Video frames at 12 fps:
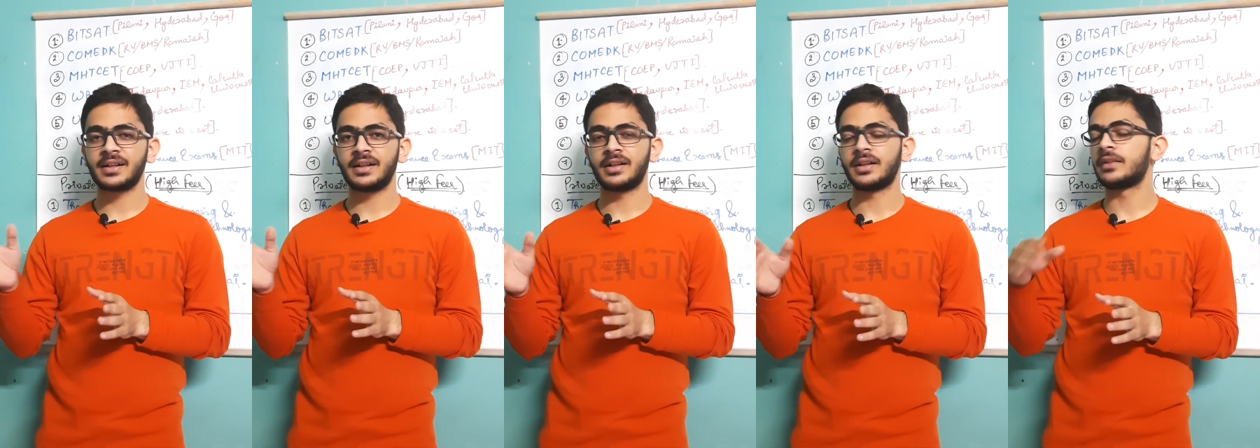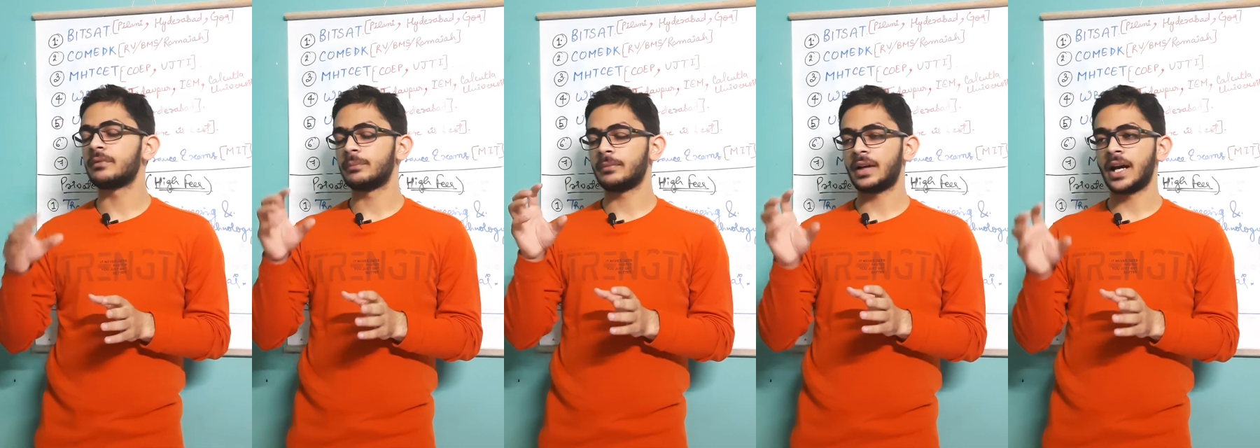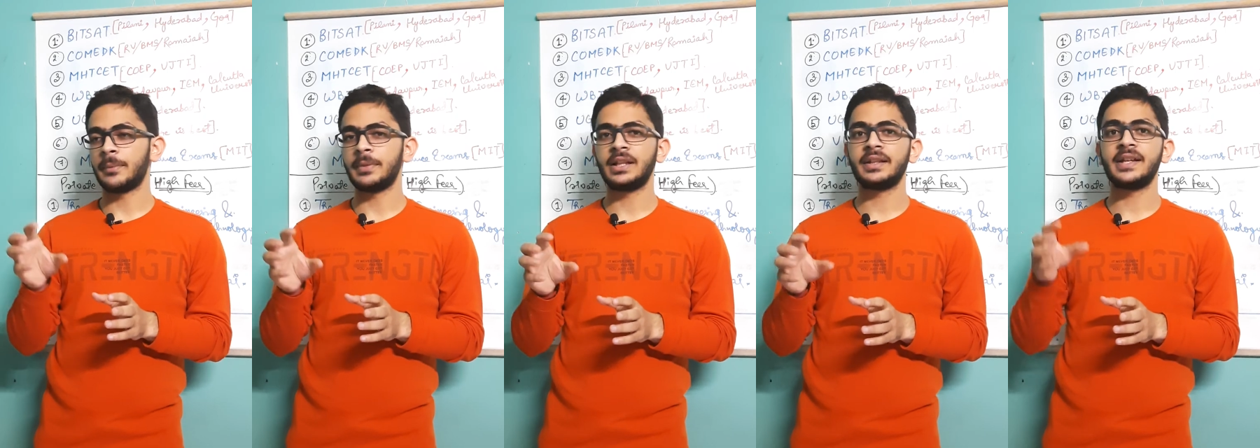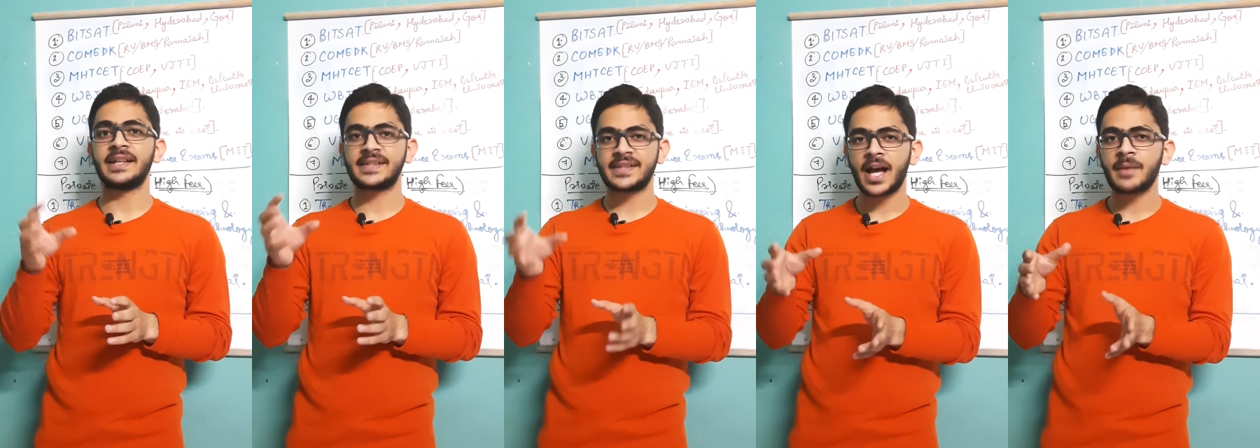the
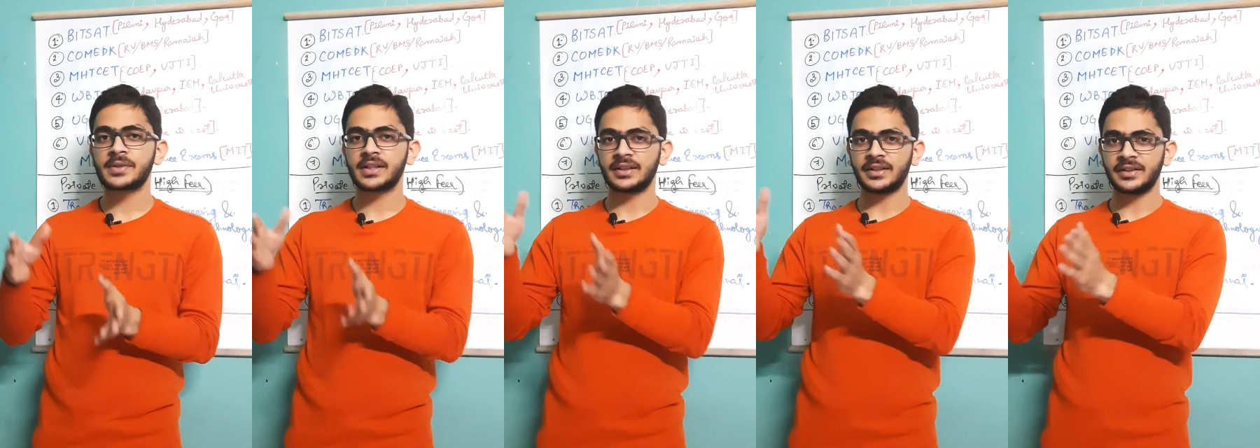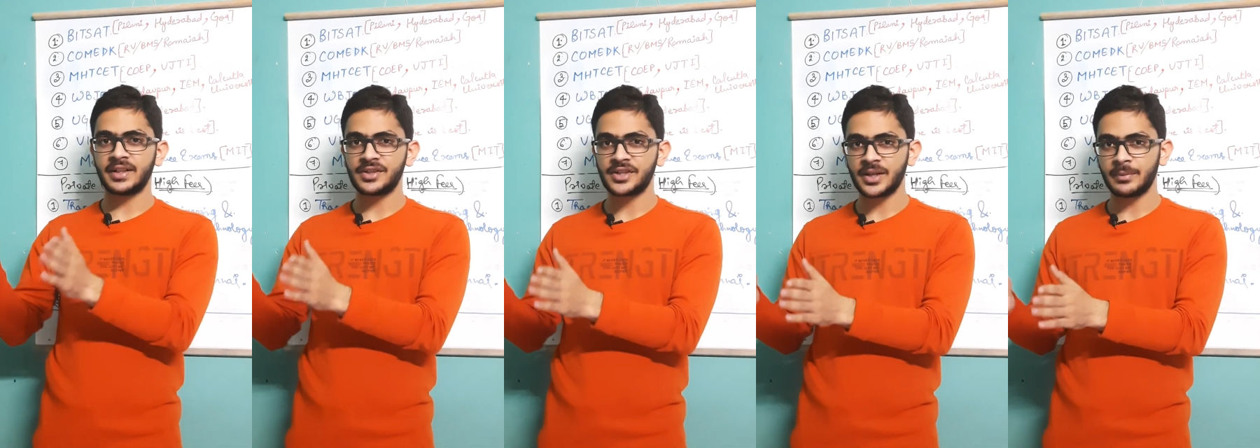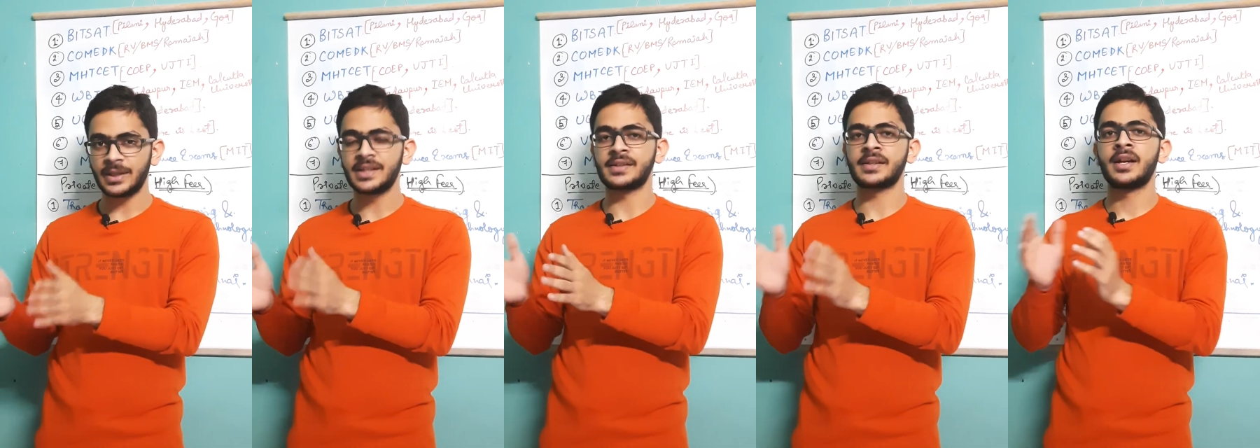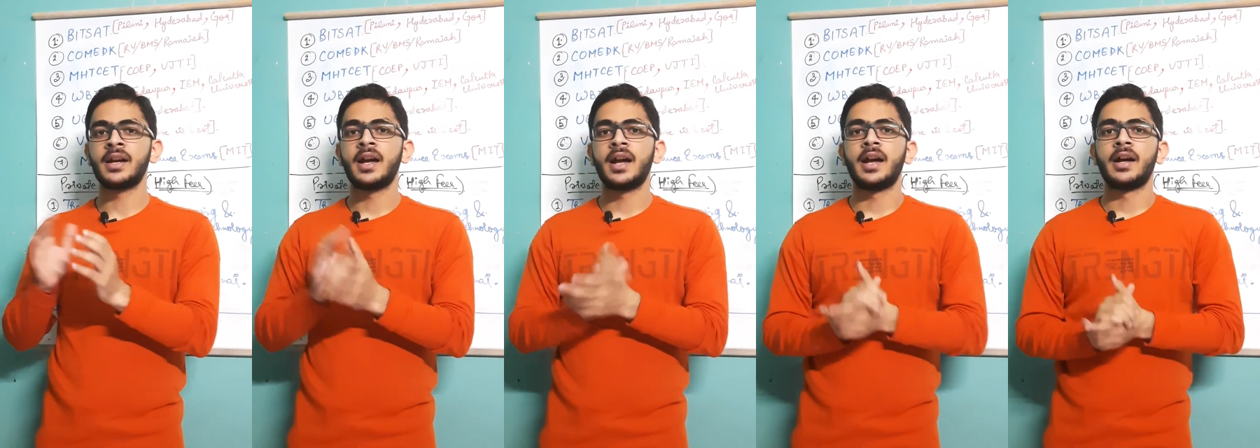exams other than JEE mains
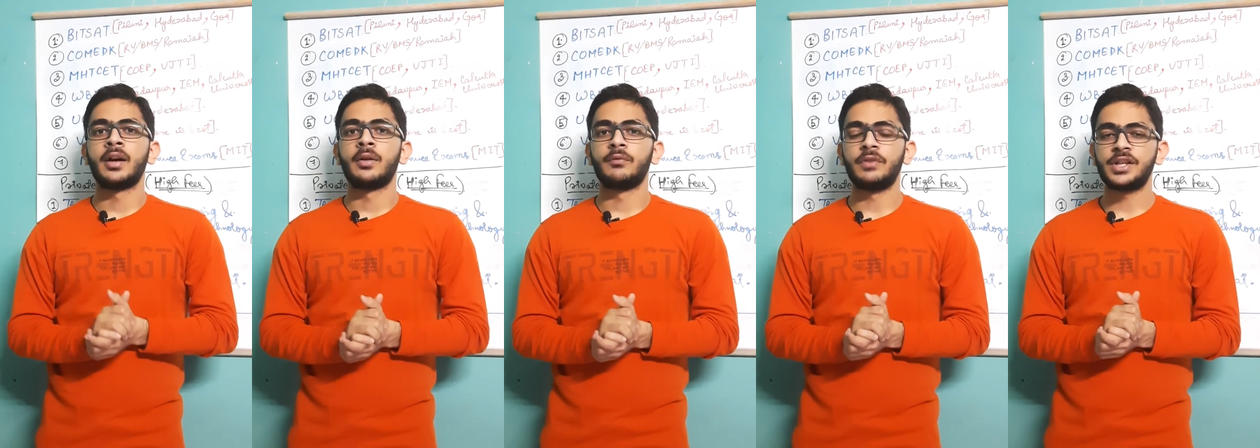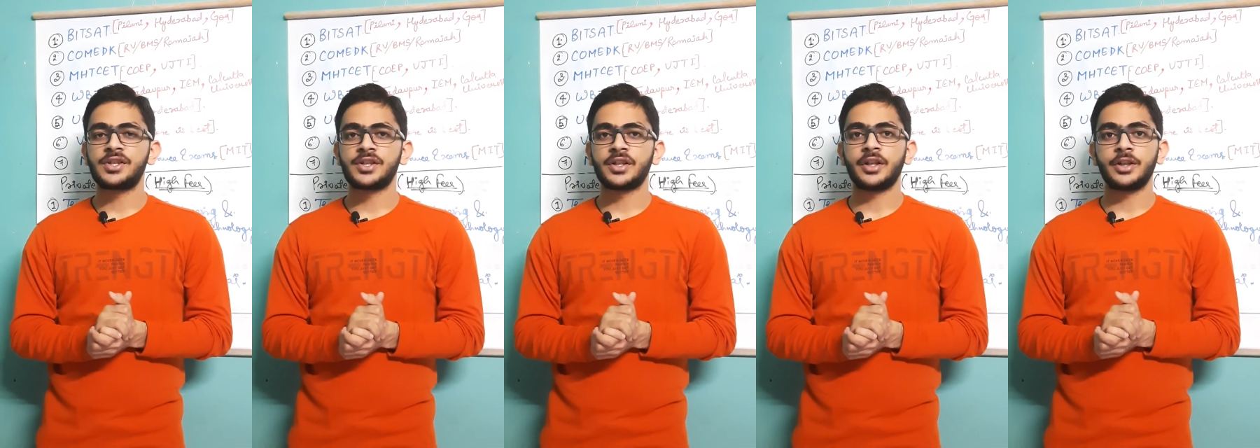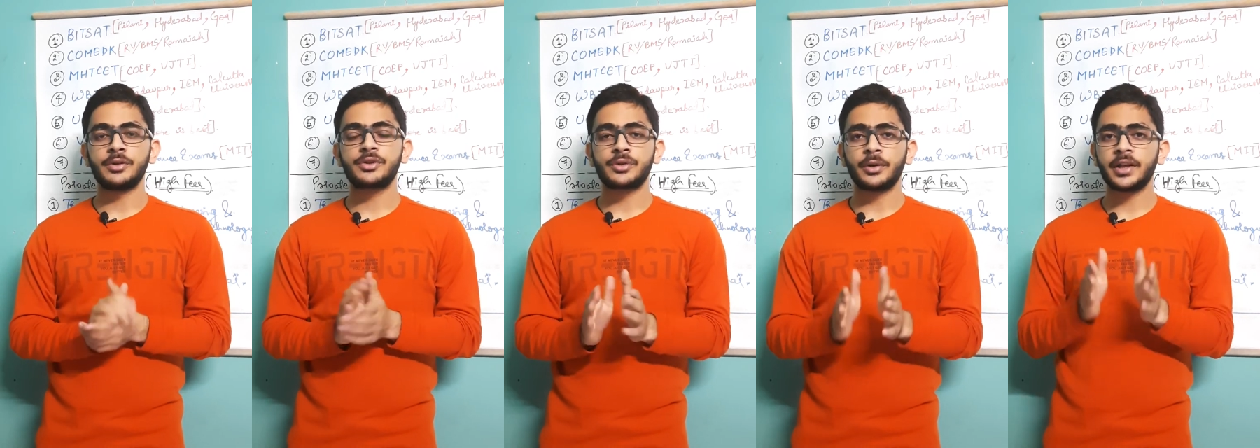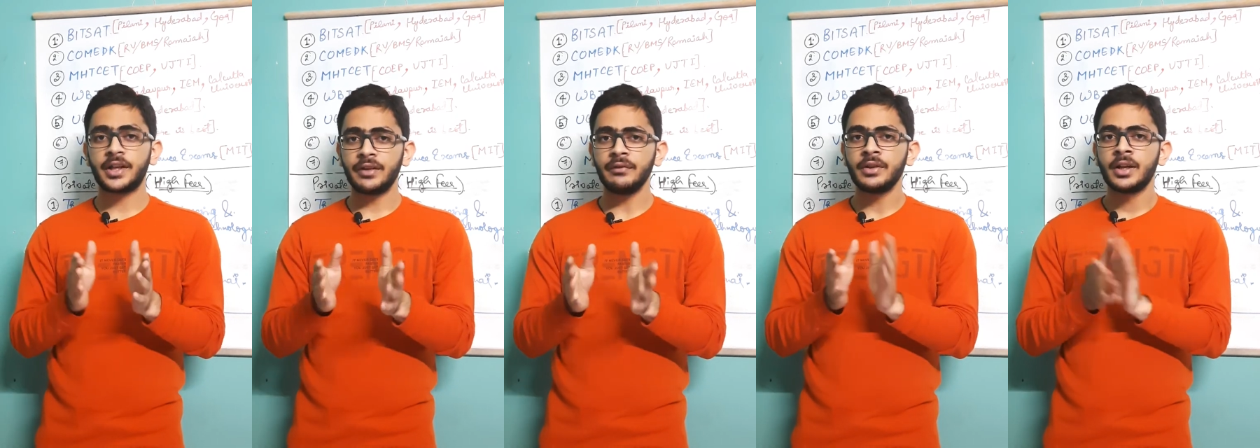which you should
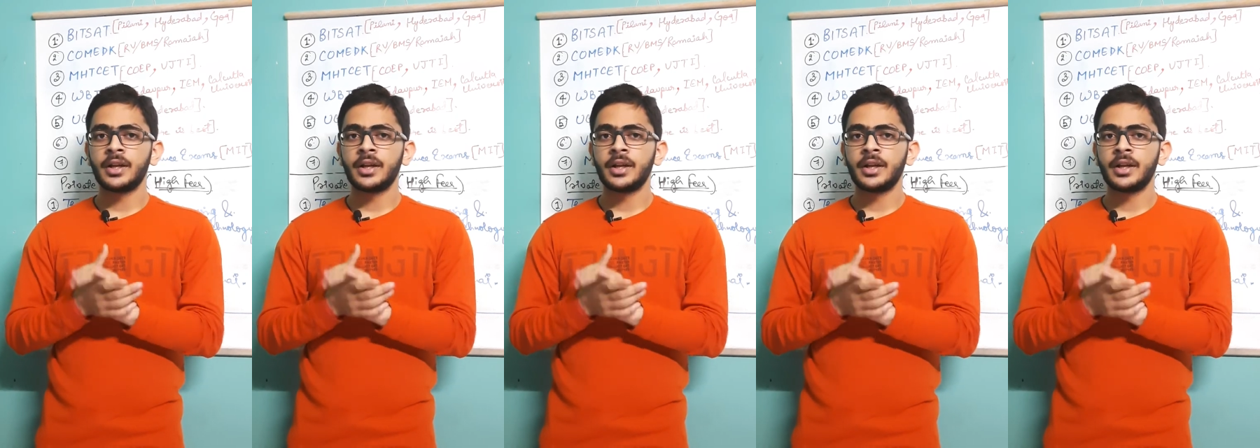give,